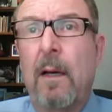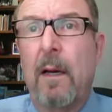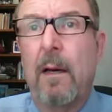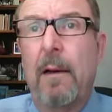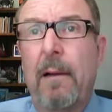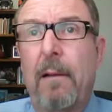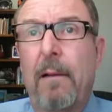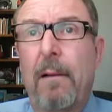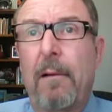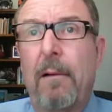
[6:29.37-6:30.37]

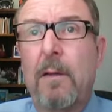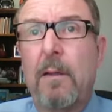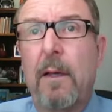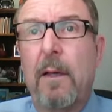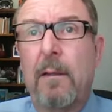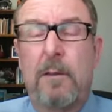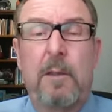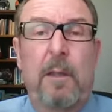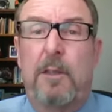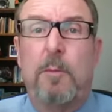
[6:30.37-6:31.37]

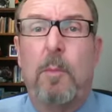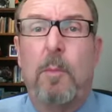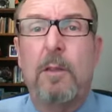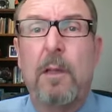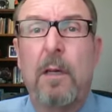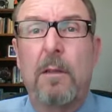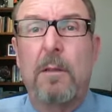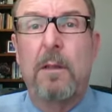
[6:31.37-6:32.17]
a small church,